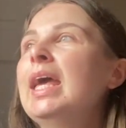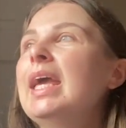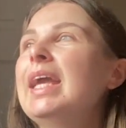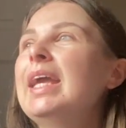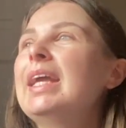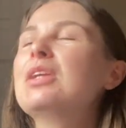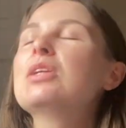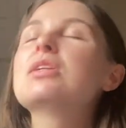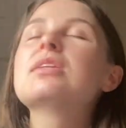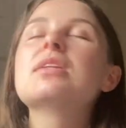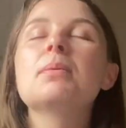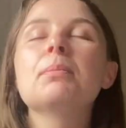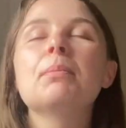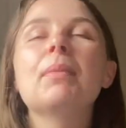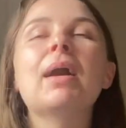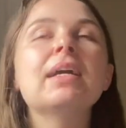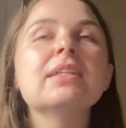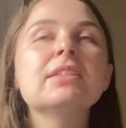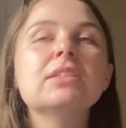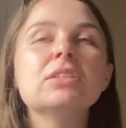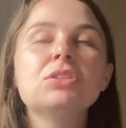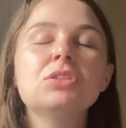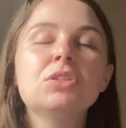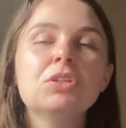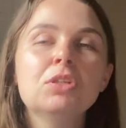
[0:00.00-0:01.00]
it doesn't
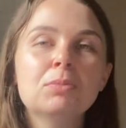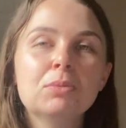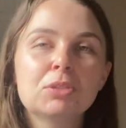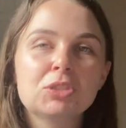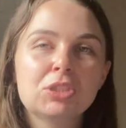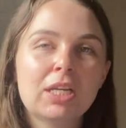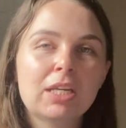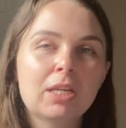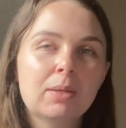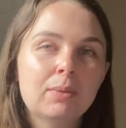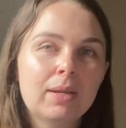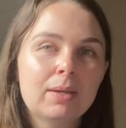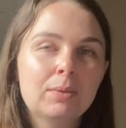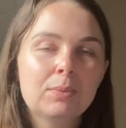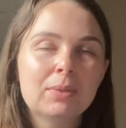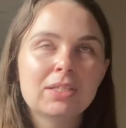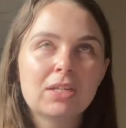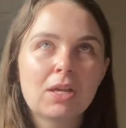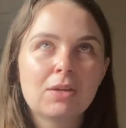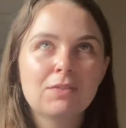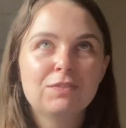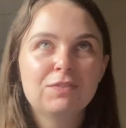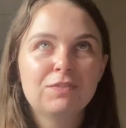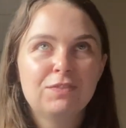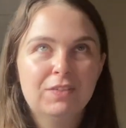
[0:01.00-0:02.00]
matter too much anyway, we
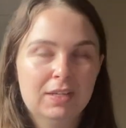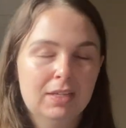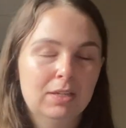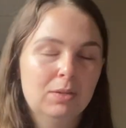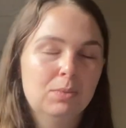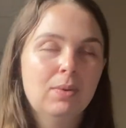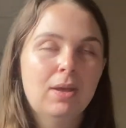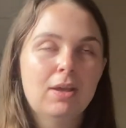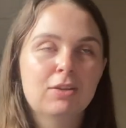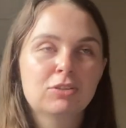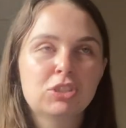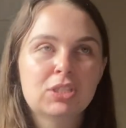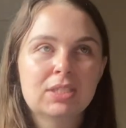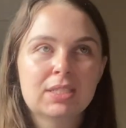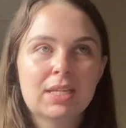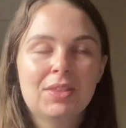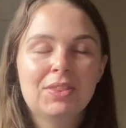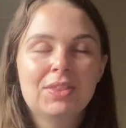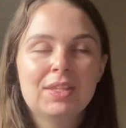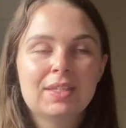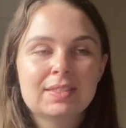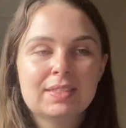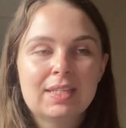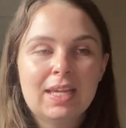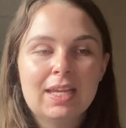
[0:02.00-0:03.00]
don't think, while she's at
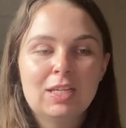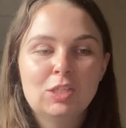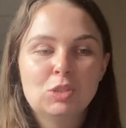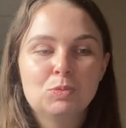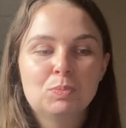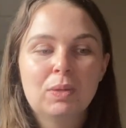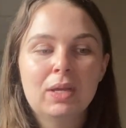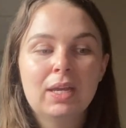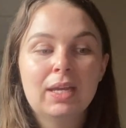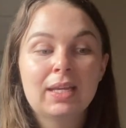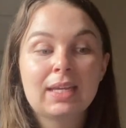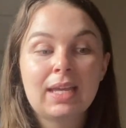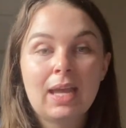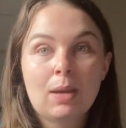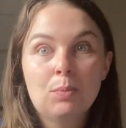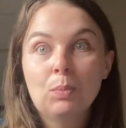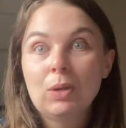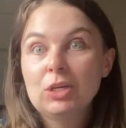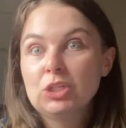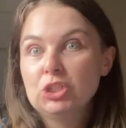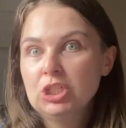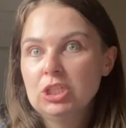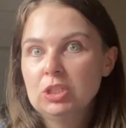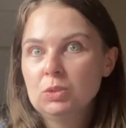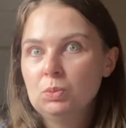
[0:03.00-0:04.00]
this age. But again,
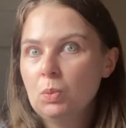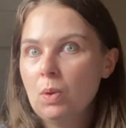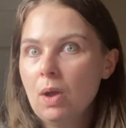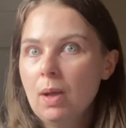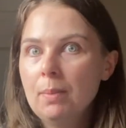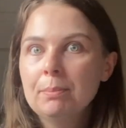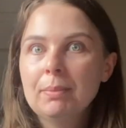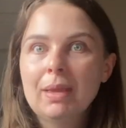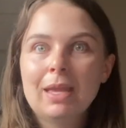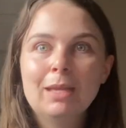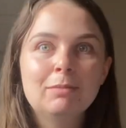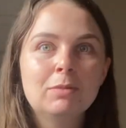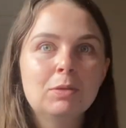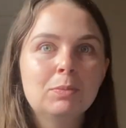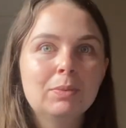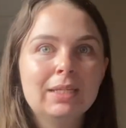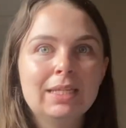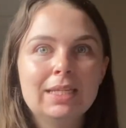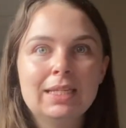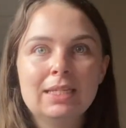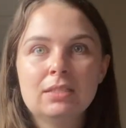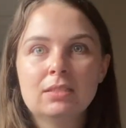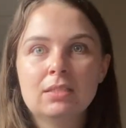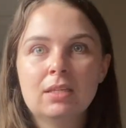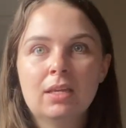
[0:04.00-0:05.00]
when she's 1, maybe we
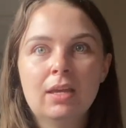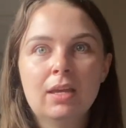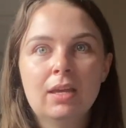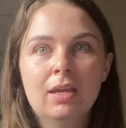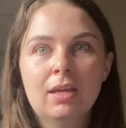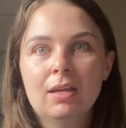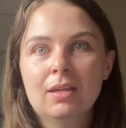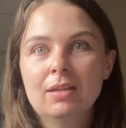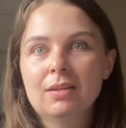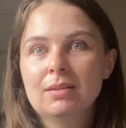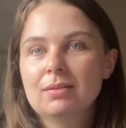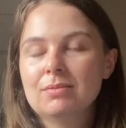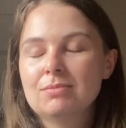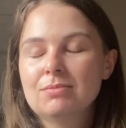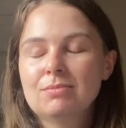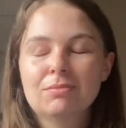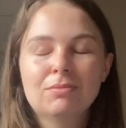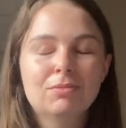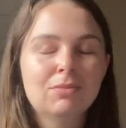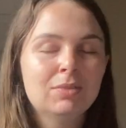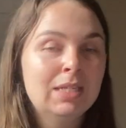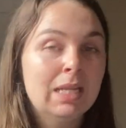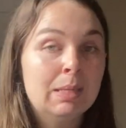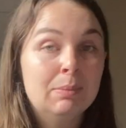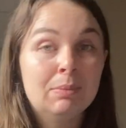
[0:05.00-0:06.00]
need to
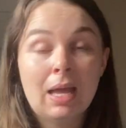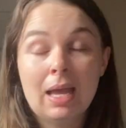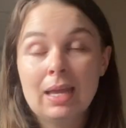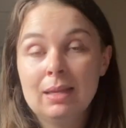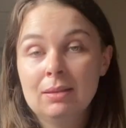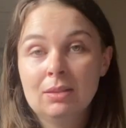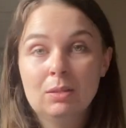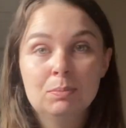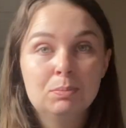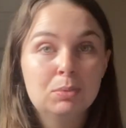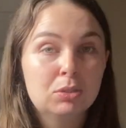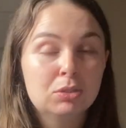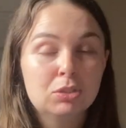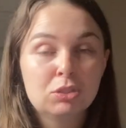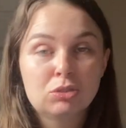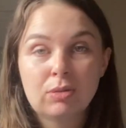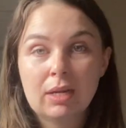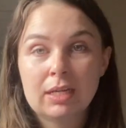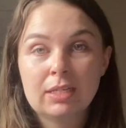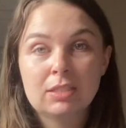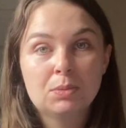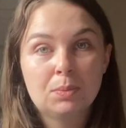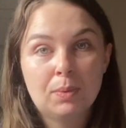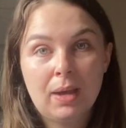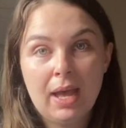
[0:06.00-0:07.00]
nip that in the bud
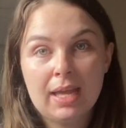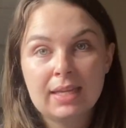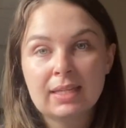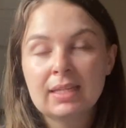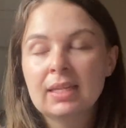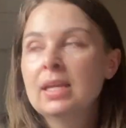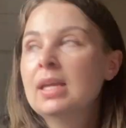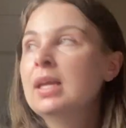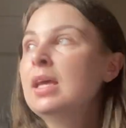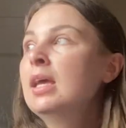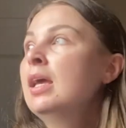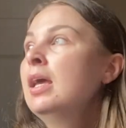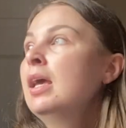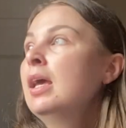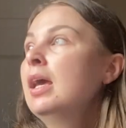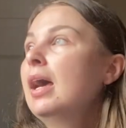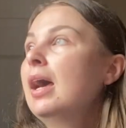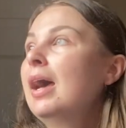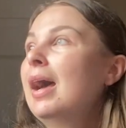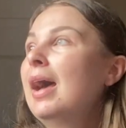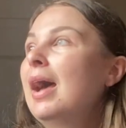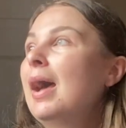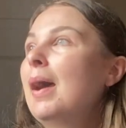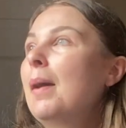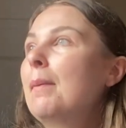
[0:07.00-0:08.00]
straight away.
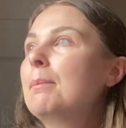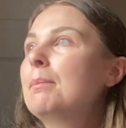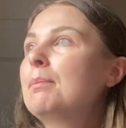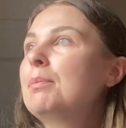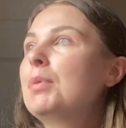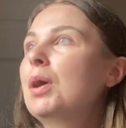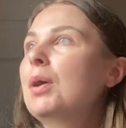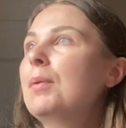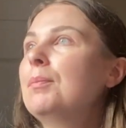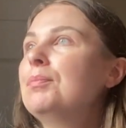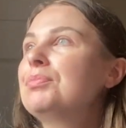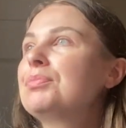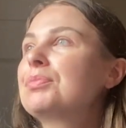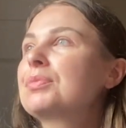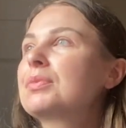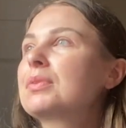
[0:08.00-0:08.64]
But